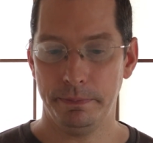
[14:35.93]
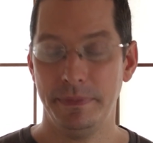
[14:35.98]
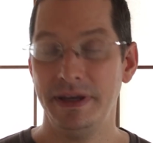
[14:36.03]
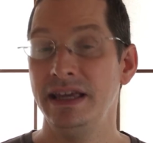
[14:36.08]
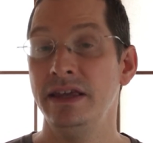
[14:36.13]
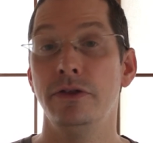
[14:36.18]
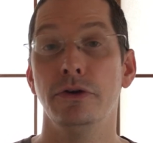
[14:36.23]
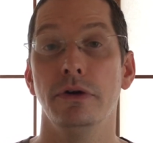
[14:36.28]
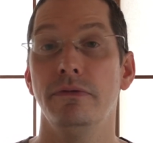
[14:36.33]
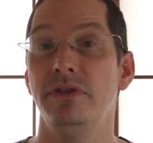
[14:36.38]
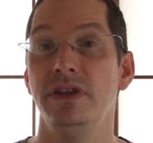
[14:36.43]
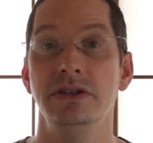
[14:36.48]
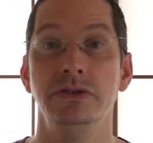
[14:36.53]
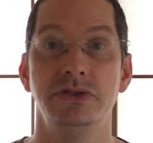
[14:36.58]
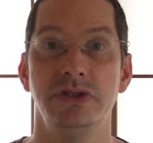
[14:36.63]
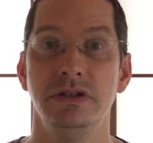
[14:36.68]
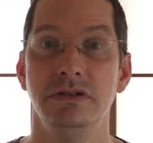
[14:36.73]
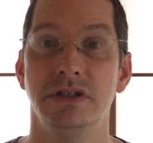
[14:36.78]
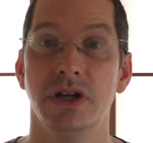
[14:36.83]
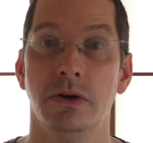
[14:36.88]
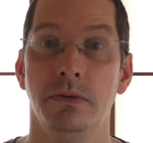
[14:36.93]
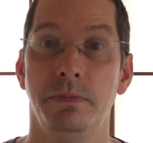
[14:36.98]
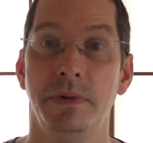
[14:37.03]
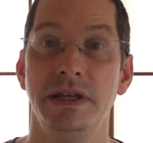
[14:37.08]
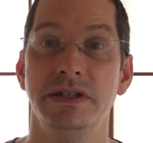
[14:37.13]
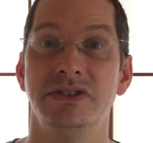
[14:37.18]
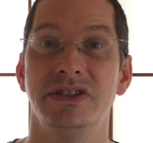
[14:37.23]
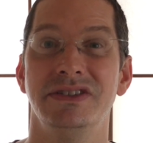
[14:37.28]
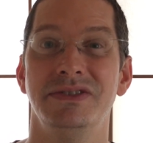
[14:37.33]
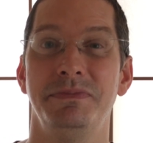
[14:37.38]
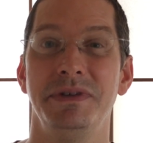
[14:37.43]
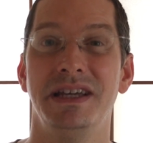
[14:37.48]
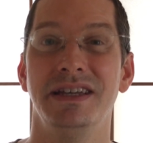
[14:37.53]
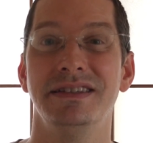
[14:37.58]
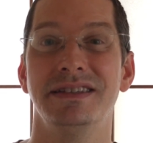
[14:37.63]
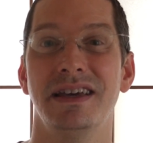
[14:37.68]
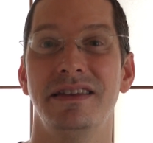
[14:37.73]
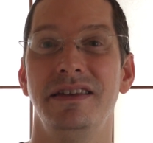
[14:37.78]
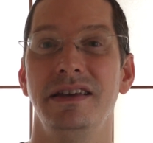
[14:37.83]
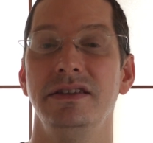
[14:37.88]
either of these two-tone pieces,
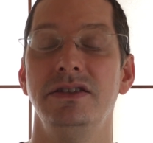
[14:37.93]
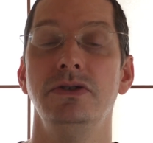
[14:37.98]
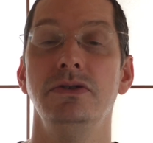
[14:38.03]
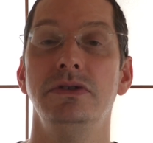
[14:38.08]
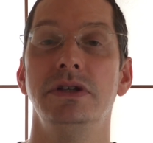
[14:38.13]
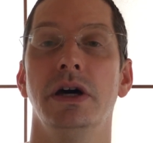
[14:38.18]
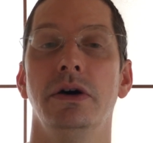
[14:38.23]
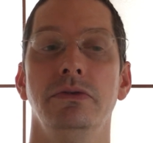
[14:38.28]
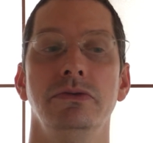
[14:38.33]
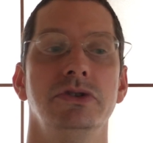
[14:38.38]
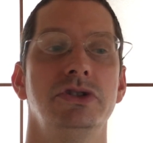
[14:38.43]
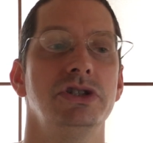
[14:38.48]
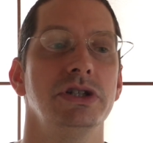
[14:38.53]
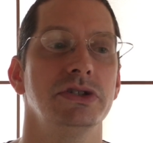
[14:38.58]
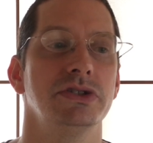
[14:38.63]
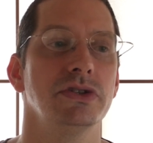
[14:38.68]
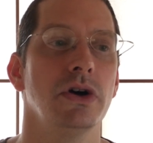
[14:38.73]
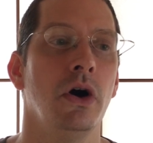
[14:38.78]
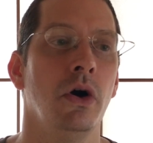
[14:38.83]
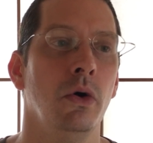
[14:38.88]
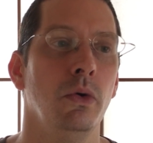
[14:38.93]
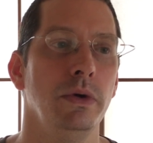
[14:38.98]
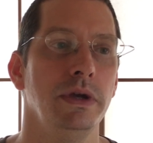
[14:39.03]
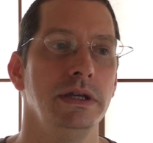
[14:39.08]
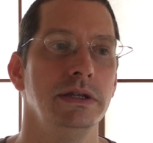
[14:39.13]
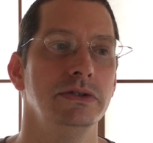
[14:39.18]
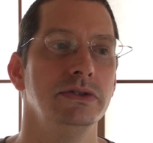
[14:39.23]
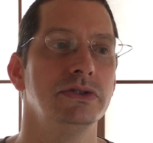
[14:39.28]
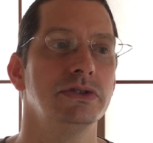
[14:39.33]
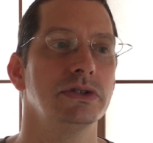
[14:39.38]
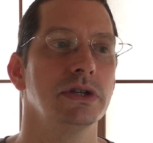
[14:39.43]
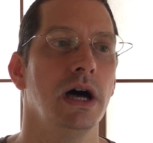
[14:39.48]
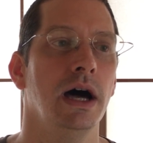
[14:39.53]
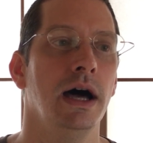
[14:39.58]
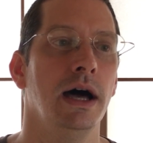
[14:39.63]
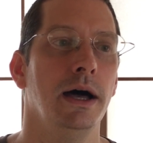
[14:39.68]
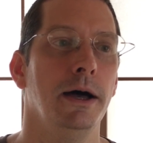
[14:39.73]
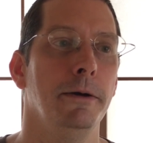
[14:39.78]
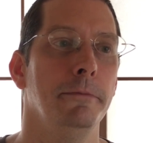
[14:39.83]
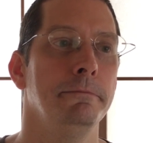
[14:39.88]
because I think two-tones just always,
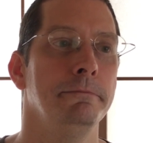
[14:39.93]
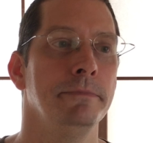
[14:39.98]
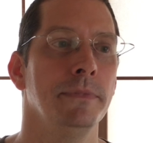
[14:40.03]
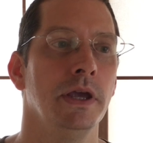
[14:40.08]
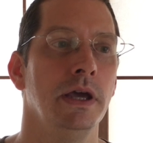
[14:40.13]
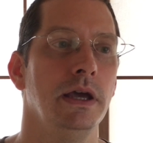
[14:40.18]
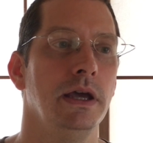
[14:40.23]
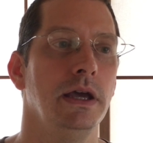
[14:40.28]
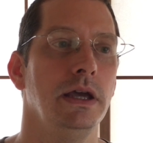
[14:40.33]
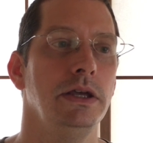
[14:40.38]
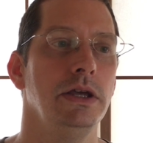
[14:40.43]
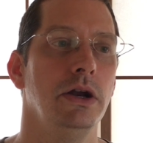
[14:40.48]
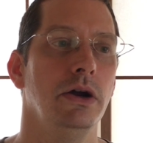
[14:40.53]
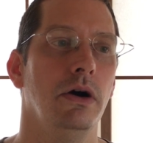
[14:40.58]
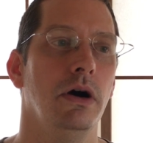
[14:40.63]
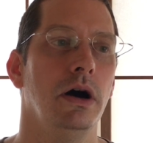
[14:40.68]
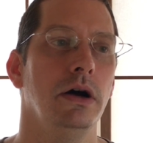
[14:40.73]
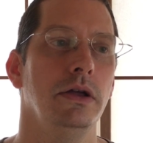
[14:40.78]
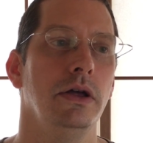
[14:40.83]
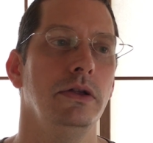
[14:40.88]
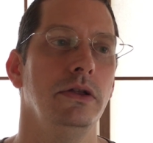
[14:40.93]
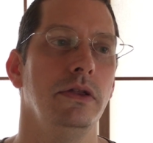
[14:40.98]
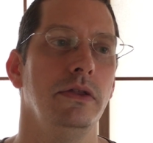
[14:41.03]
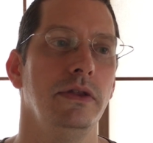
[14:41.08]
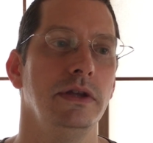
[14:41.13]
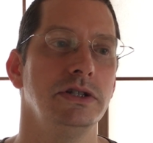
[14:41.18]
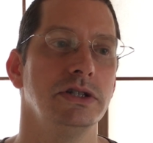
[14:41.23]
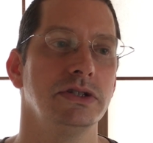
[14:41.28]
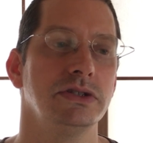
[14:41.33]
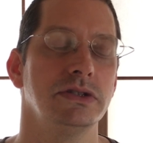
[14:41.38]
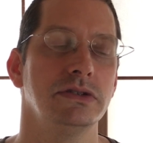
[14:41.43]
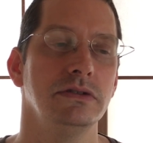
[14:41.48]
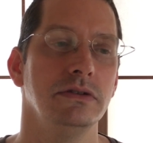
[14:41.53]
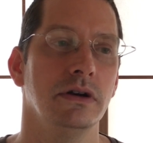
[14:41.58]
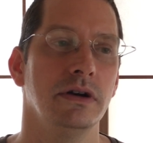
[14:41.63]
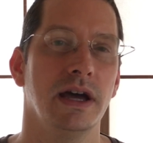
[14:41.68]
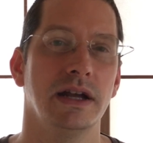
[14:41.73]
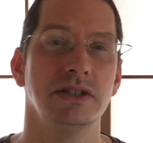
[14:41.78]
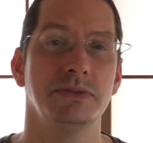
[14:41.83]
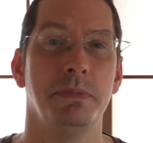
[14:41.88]
you know, they just
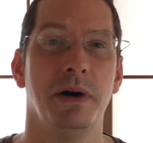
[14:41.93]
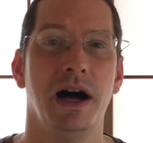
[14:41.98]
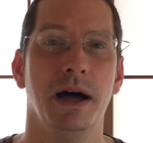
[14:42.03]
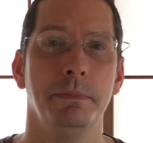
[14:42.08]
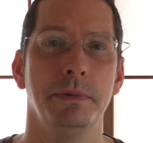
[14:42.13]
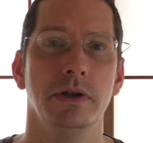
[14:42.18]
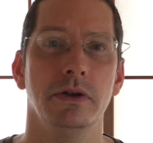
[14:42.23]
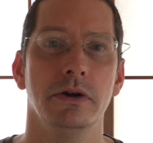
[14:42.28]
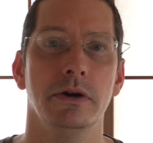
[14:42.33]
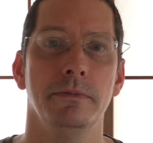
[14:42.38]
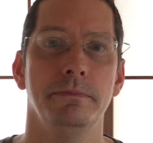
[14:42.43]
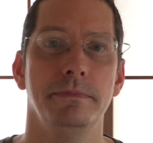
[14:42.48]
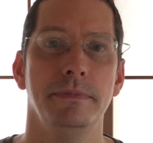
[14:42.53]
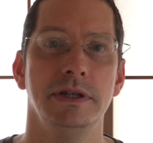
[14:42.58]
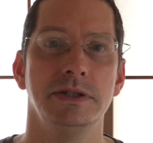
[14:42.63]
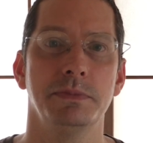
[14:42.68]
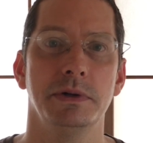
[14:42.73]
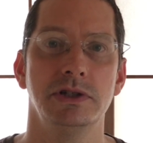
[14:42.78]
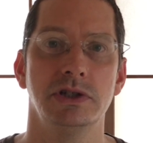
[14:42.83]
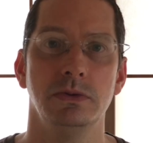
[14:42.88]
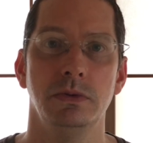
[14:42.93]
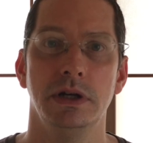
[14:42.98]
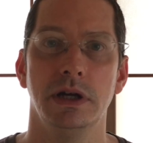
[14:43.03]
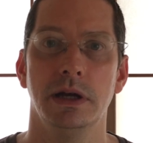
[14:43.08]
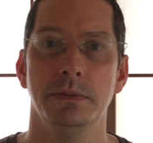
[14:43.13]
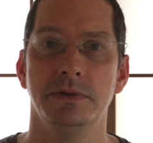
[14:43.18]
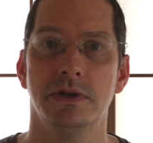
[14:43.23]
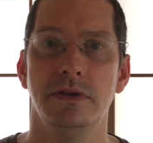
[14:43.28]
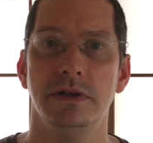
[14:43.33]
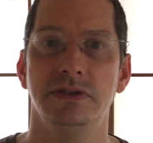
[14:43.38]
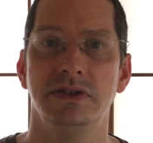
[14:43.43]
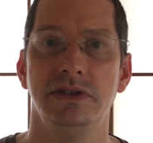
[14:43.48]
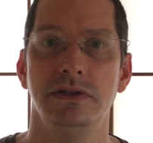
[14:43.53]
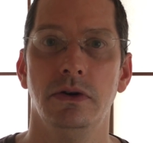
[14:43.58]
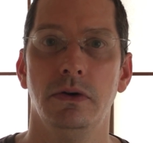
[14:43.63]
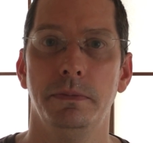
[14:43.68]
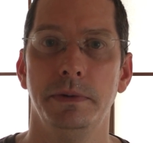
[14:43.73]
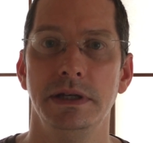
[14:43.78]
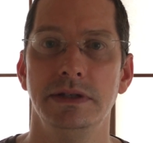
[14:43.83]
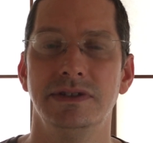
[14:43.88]
are not as popular, especially when it comes to the
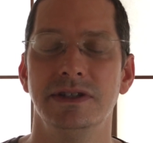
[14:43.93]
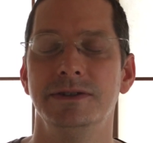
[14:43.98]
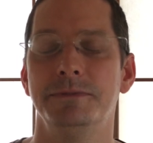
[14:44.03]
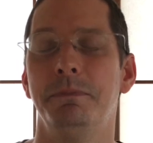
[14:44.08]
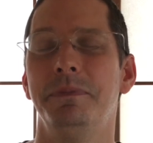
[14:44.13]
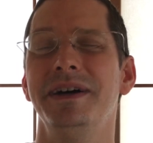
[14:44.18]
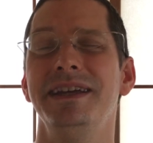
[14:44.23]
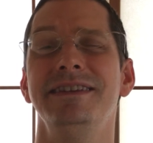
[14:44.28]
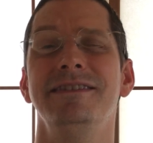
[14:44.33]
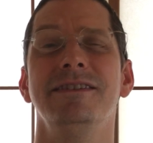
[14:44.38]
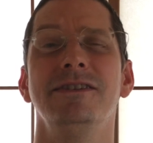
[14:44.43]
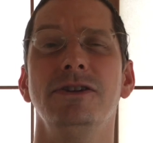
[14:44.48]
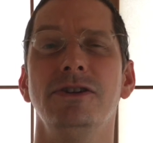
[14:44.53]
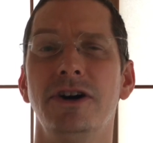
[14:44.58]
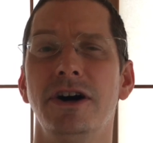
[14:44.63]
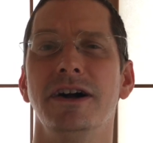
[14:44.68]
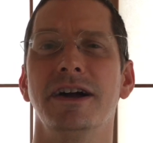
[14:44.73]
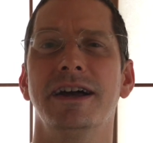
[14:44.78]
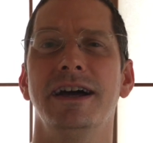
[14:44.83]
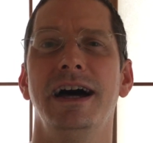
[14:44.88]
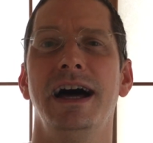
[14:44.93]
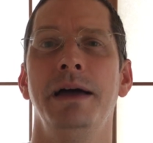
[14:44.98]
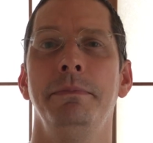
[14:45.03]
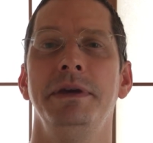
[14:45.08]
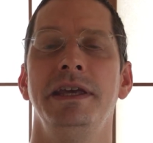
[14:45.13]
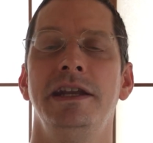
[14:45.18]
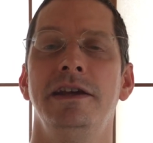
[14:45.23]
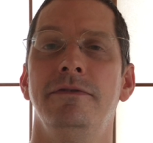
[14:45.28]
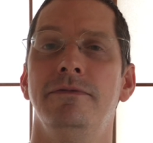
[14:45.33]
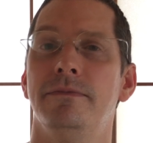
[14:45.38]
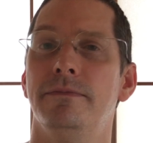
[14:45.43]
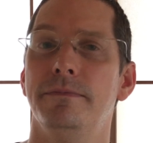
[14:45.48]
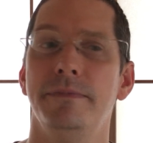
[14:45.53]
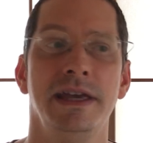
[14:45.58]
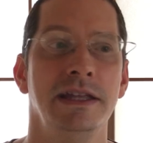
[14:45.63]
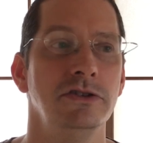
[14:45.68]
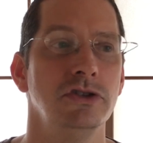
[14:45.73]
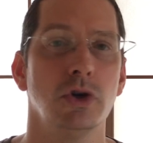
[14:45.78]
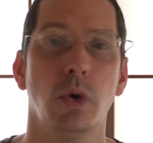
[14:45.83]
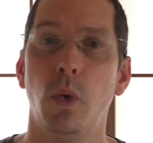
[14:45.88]
steel pieces. But look, I mean,
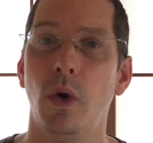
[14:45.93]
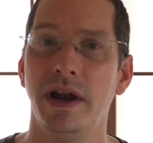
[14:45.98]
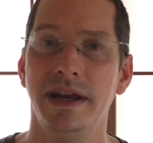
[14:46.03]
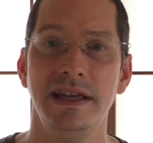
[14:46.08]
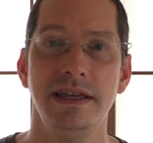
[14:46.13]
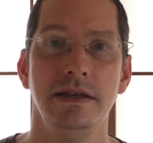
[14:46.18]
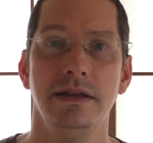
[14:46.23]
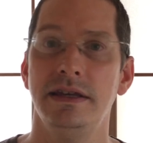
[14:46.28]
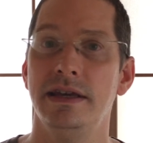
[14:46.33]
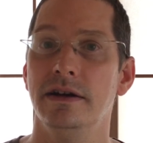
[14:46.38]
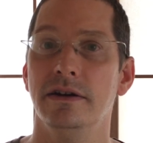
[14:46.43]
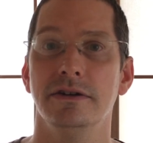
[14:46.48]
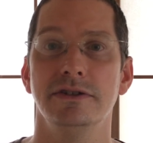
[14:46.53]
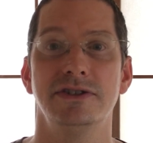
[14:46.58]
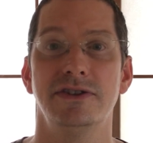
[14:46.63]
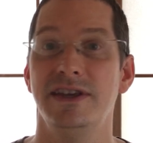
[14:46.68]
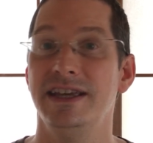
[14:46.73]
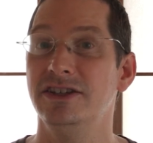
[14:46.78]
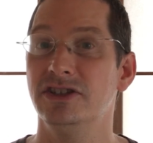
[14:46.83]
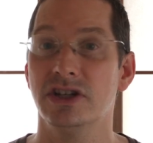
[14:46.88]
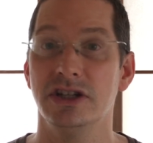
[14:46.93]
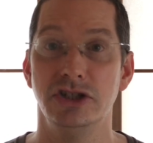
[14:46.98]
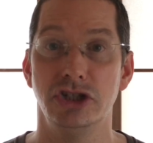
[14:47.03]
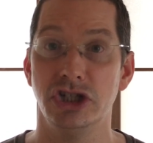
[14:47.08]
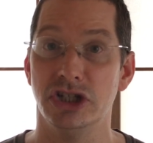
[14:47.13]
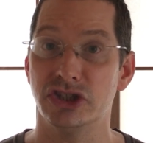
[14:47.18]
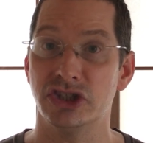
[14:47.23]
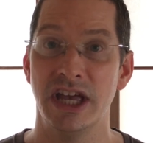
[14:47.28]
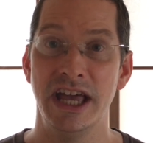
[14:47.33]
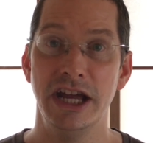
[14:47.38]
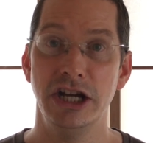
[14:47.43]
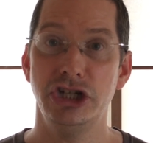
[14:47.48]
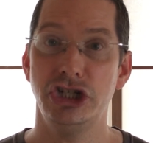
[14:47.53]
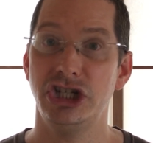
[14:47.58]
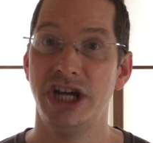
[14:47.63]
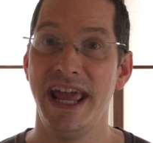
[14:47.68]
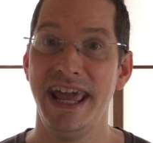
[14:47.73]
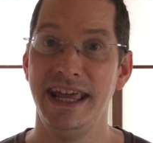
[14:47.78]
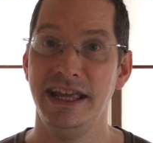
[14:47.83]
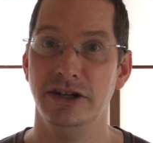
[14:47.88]
in 20 years, things could just
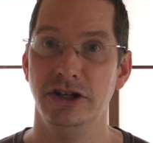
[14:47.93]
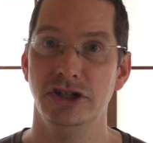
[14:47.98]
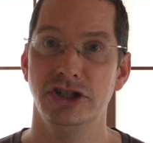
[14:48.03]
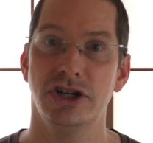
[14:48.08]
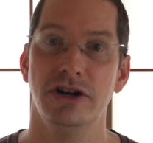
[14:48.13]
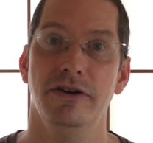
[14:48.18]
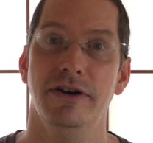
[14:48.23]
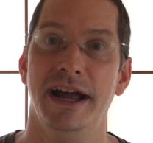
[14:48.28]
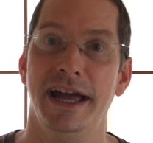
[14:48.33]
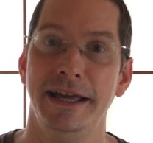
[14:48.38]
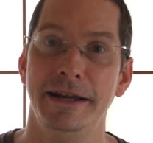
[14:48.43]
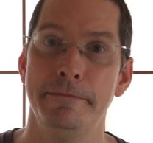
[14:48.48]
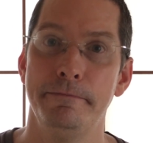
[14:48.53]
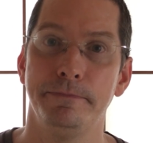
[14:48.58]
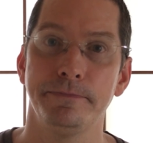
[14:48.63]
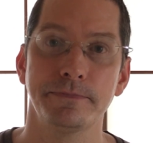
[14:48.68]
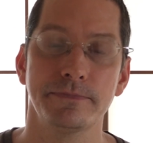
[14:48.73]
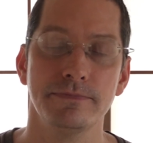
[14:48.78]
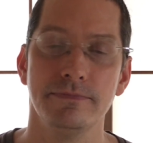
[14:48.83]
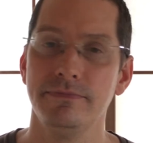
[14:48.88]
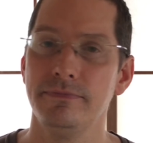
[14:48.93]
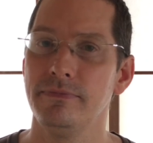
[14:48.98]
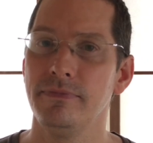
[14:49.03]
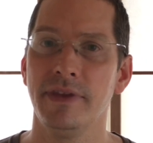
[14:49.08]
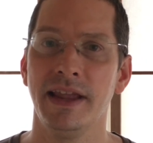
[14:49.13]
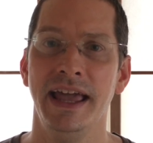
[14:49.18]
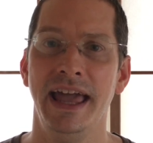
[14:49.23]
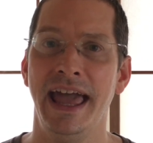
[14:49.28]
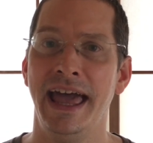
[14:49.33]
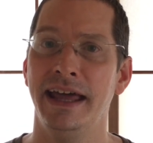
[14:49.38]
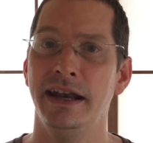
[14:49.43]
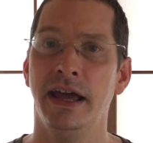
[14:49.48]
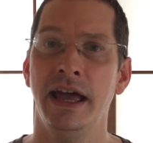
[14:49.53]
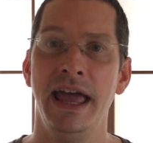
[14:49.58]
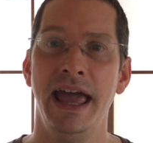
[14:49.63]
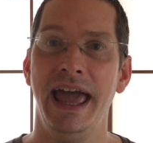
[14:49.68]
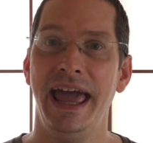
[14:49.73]
change, right? And